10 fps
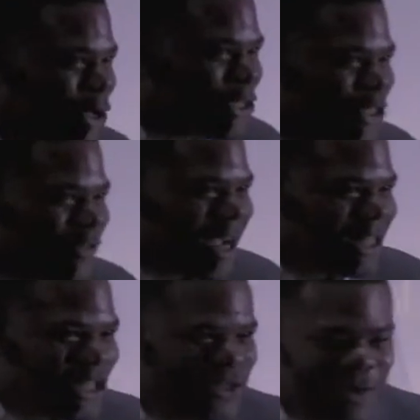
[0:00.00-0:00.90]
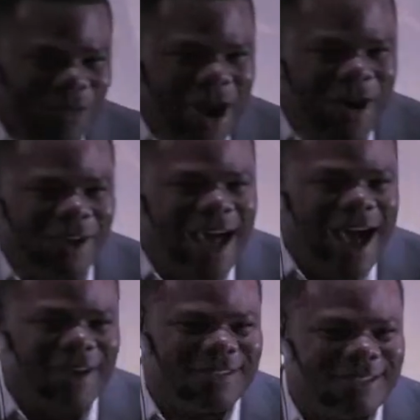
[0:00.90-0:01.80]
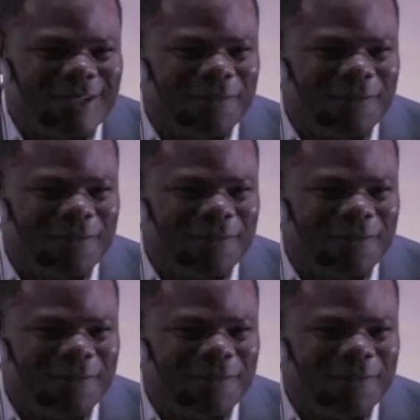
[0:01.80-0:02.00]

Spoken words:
else to write the script for our lives?